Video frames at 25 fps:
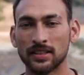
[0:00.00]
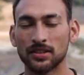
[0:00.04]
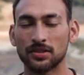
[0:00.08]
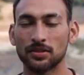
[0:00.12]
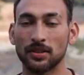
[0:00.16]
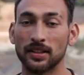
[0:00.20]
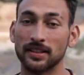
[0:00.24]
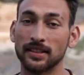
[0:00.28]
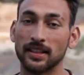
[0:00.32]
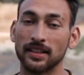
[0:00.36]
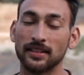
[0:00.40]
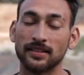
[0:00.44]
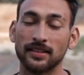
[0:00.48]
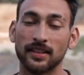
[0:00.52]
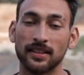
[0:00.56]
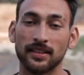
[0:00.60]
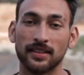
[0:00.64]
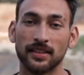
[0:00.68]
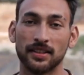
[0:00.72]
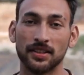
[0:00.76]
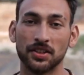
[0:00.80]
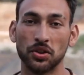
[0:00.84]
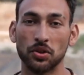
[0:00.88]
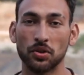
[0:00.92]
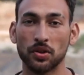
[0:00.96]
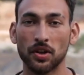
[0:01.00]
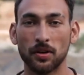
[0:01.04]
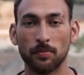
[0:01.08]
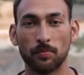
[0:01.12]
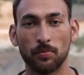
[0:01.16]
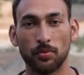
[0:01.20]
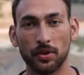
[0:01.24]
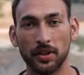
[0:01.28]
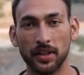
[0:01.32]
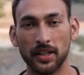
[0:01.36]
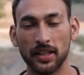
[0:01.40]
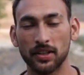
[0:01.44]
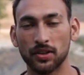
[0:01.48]
So as I said, that yogic
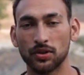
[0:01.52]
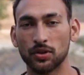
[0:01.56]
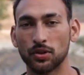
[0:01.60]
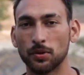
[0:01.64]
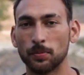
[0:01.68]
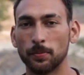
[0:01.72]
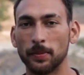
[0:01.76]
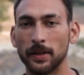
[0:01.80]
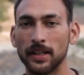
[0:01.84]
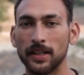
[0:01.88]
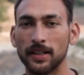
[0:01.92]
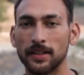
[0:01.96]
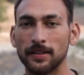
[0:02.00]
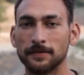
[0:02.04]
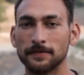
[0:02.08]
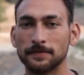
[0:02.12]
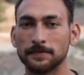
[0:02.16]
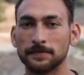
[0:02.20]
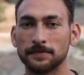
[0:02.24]
breathing could be